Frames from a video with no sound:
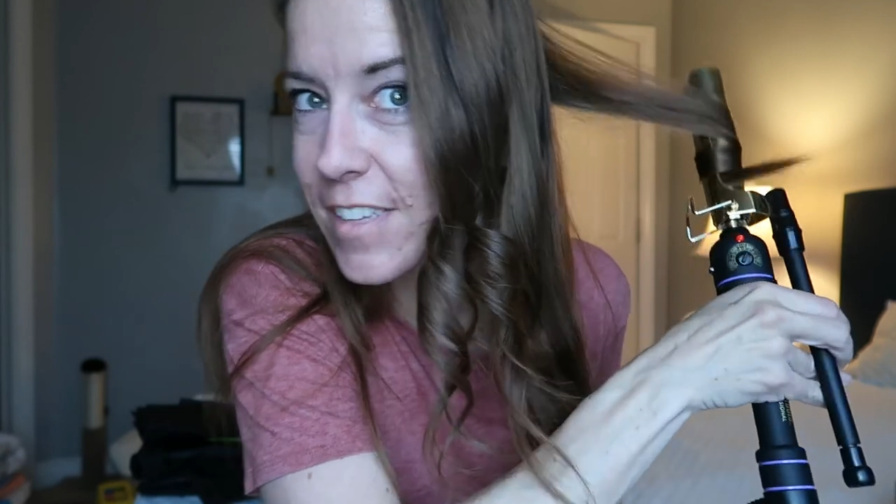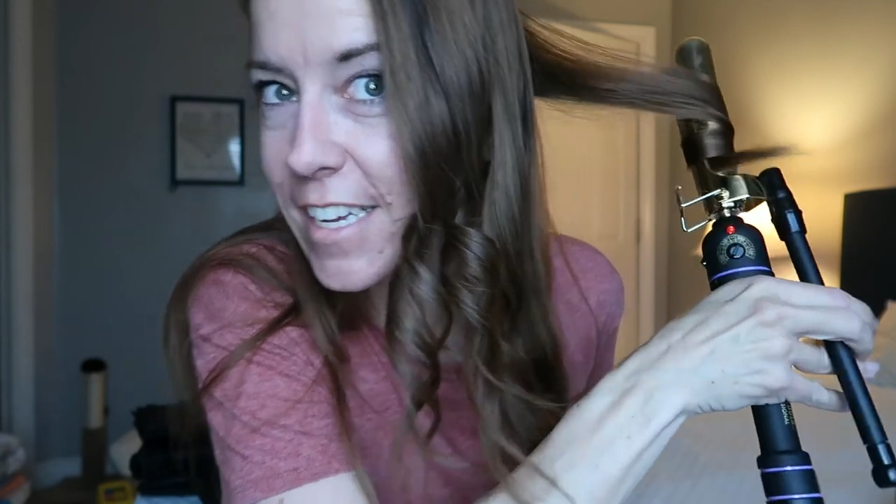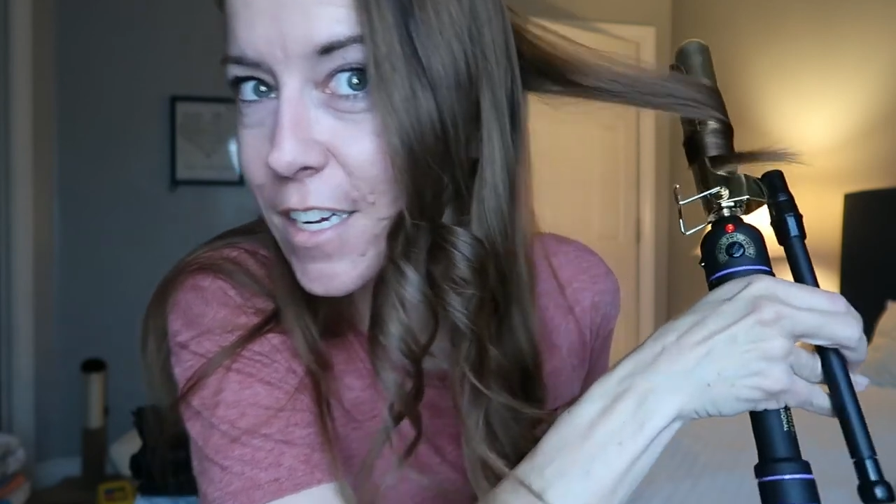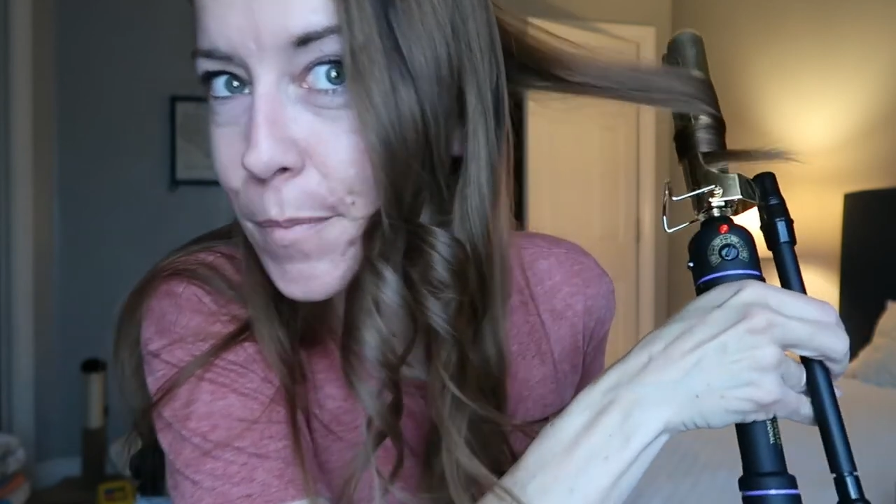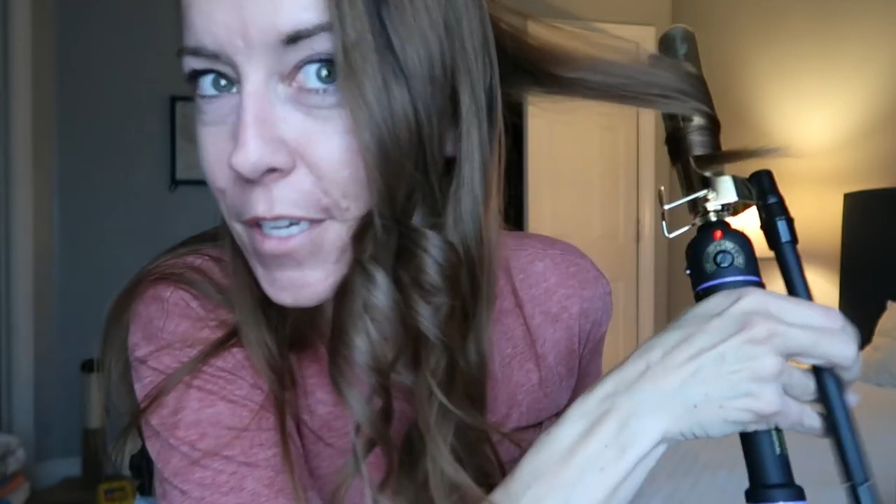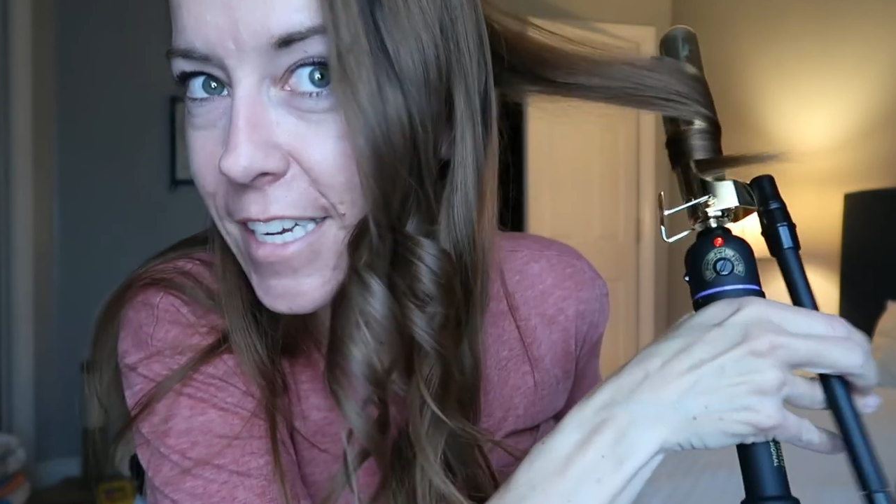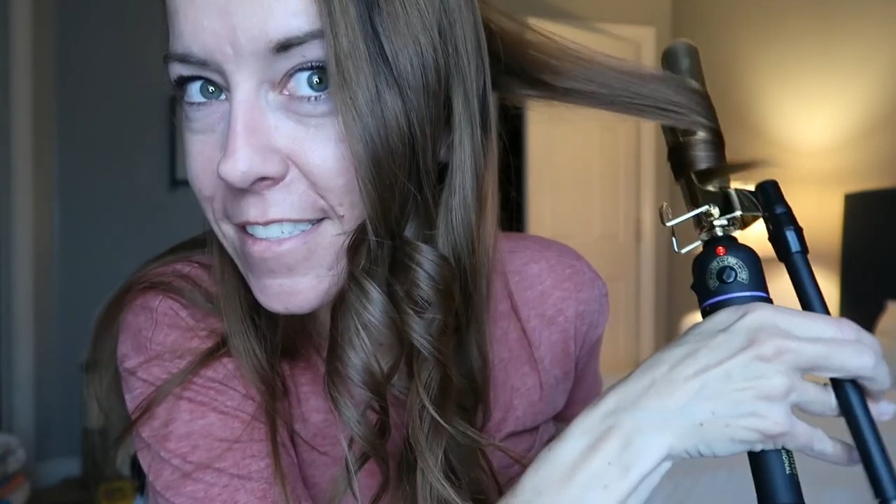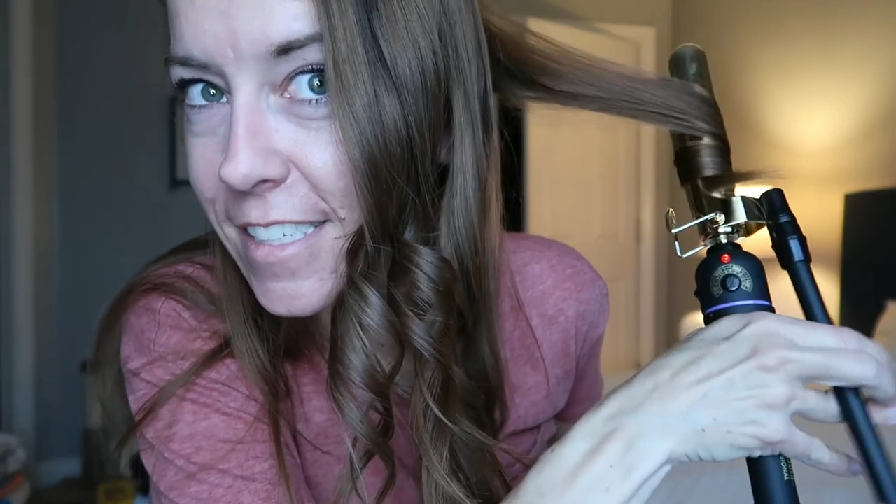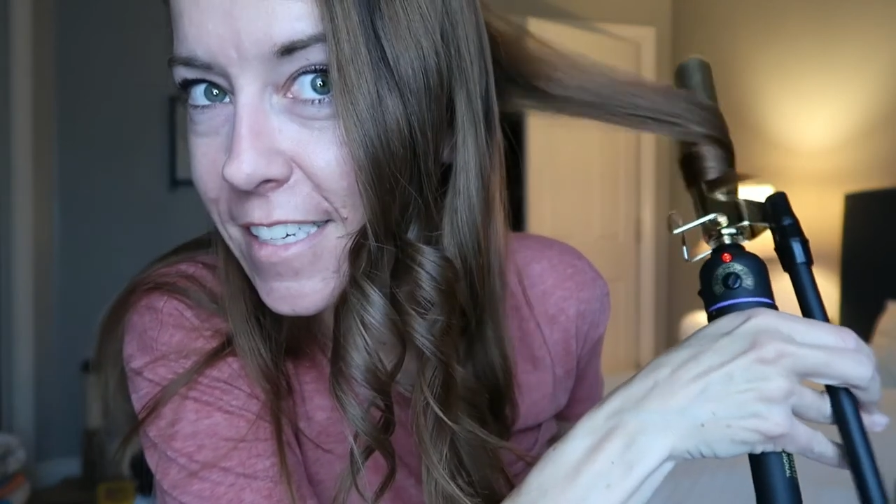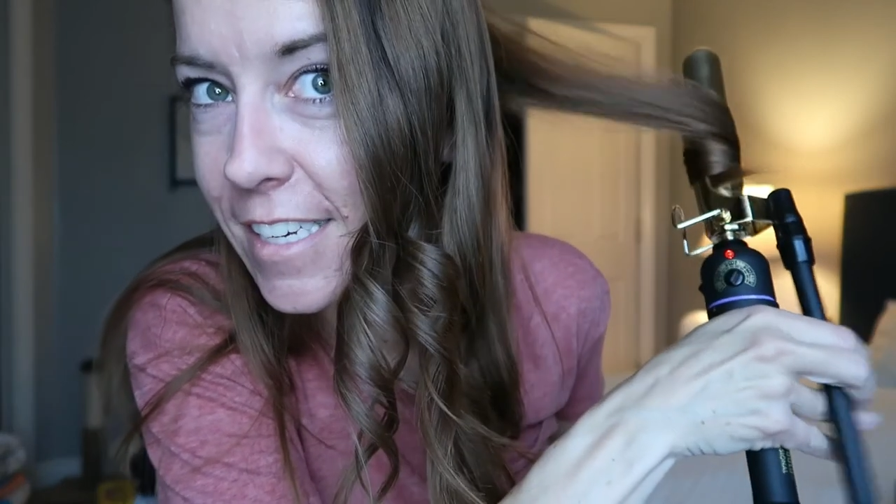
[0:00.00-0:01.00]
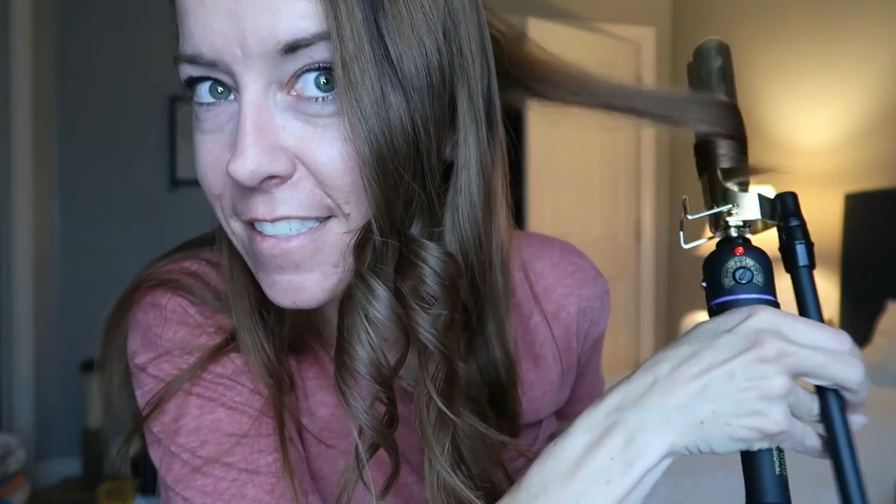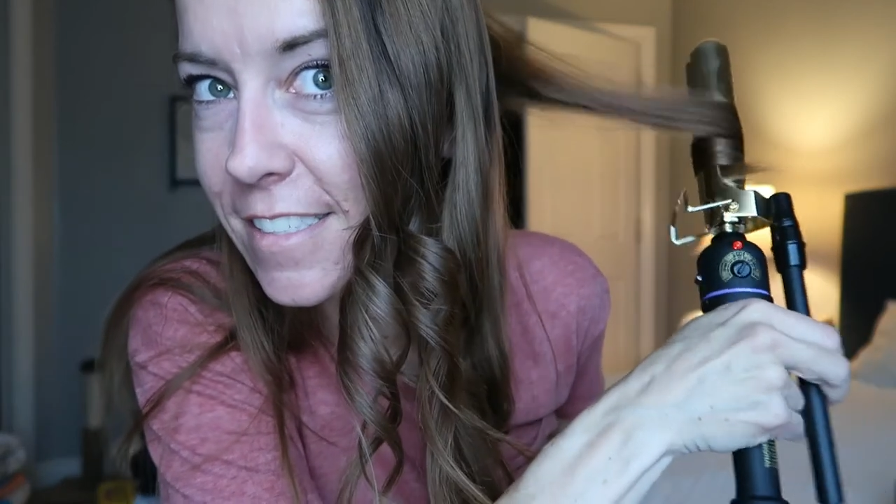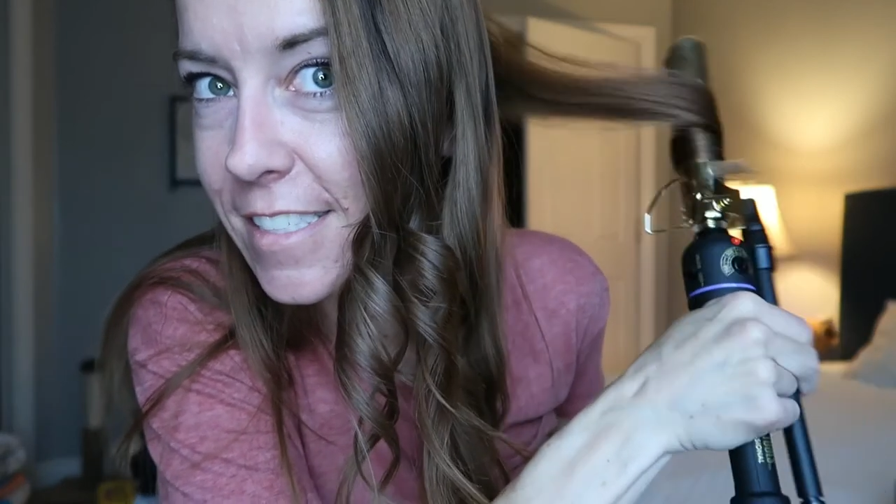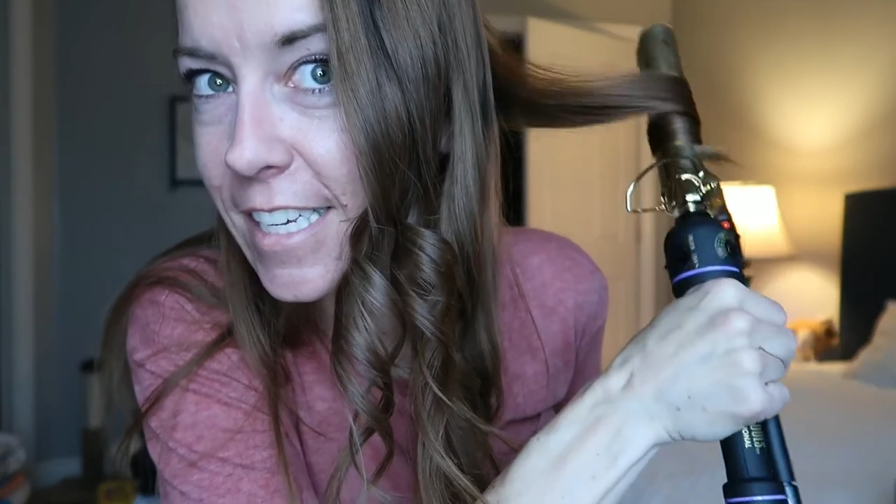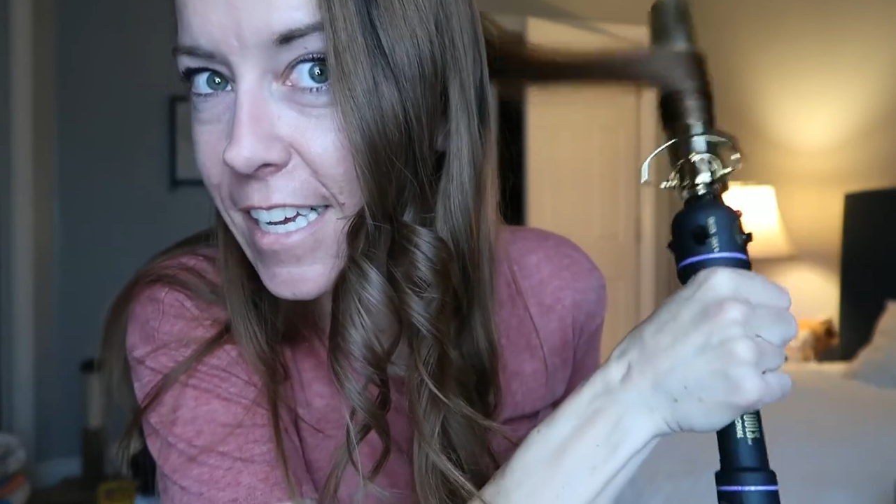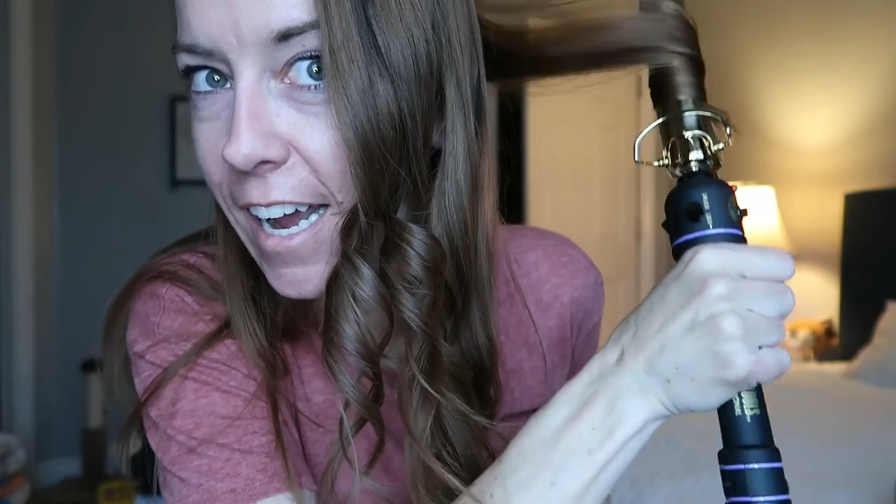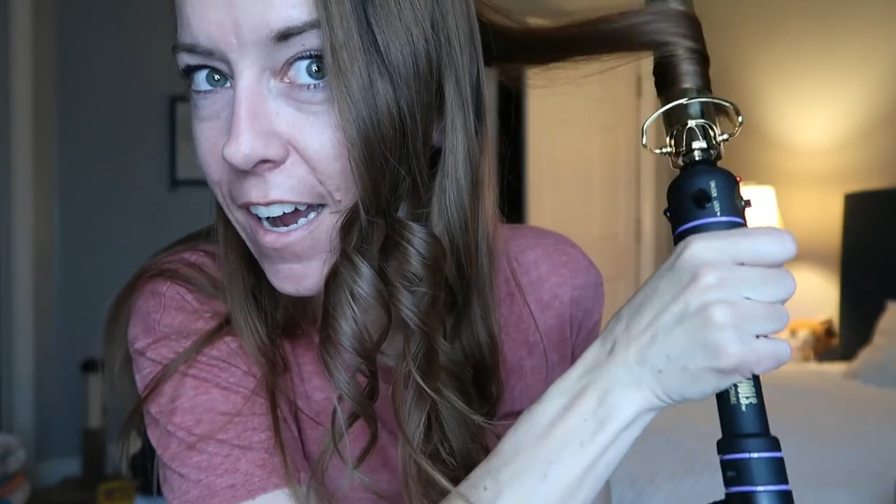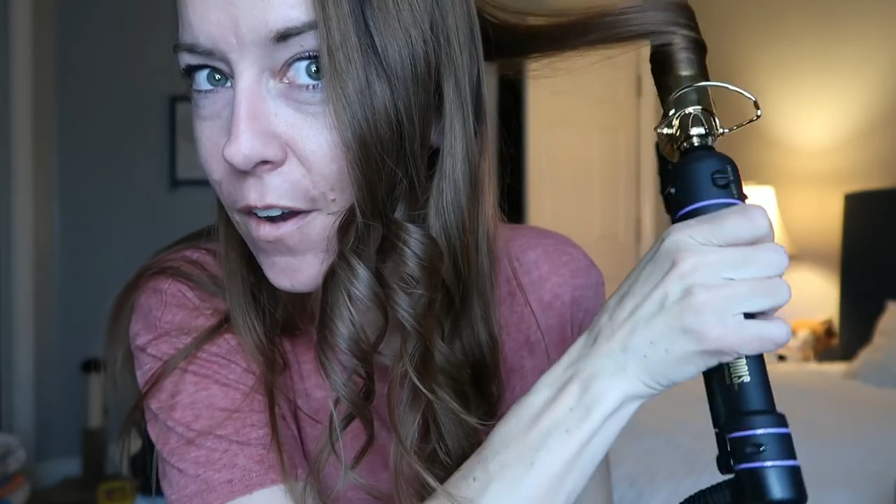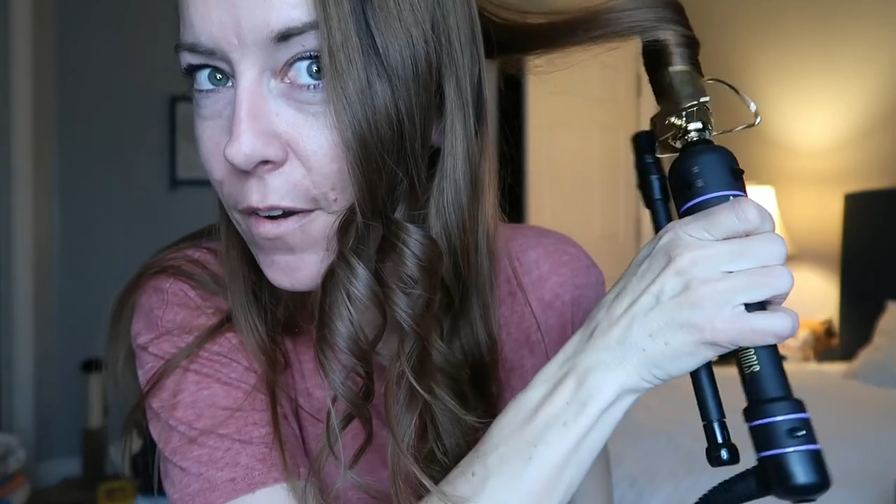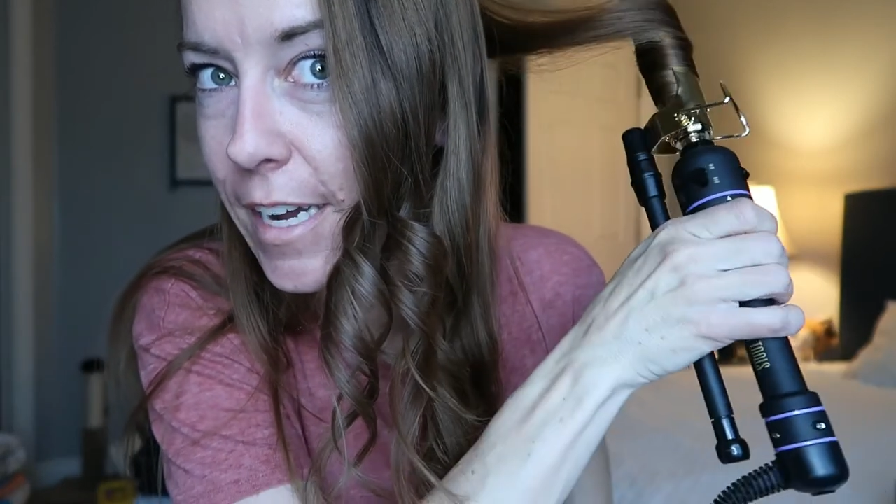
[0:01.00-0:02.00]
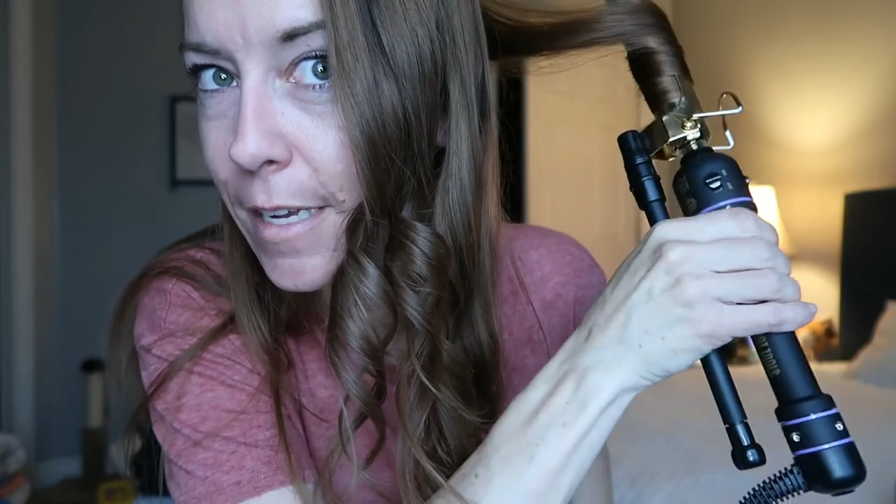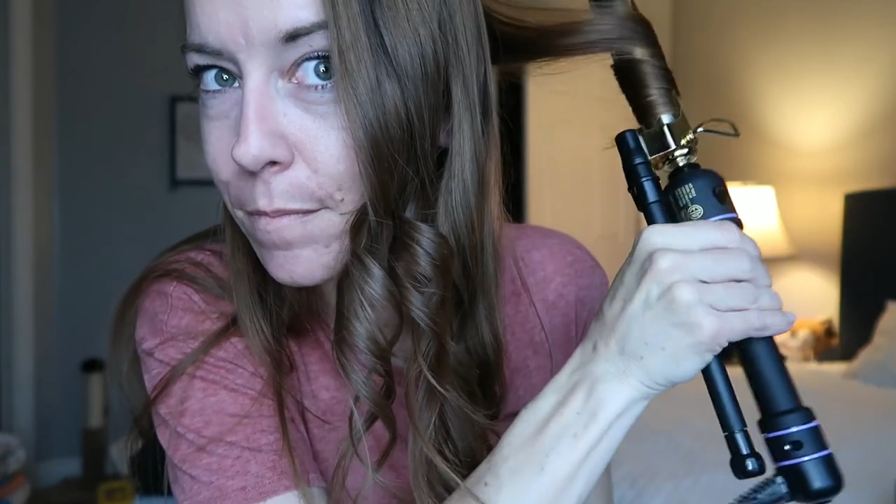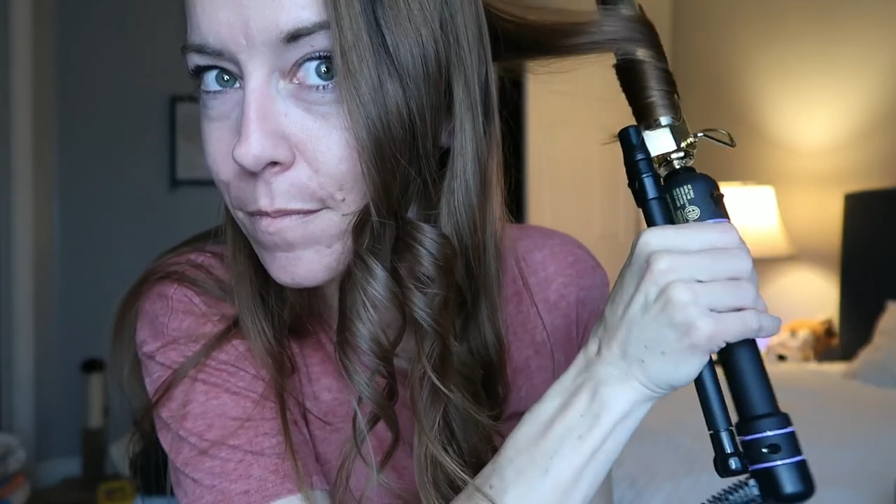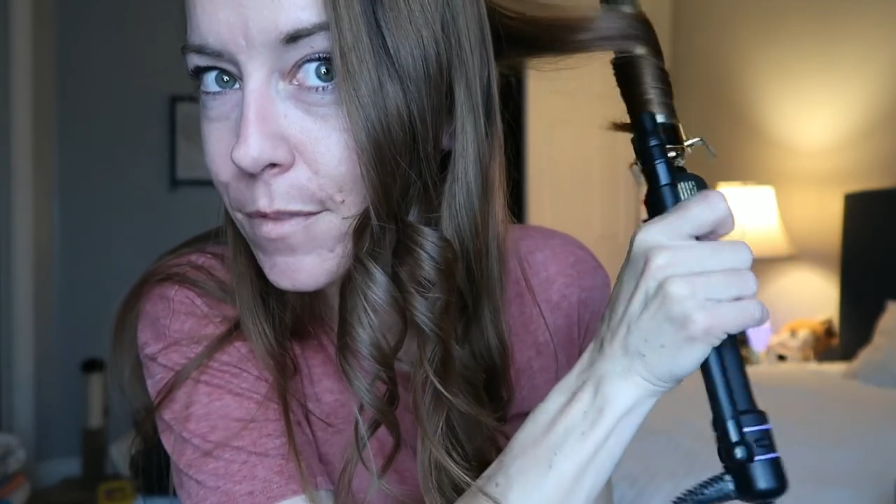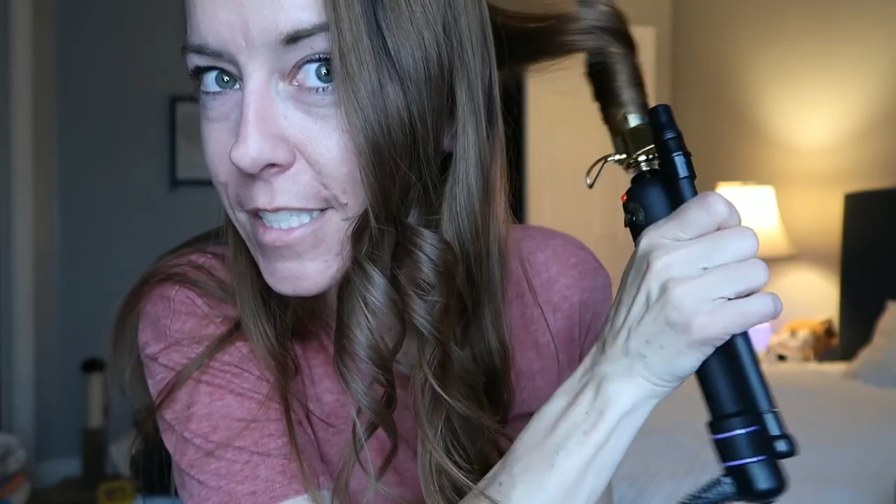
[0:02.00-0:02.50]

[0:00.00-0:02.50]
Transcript: I hope you guys can kind of see how I'm,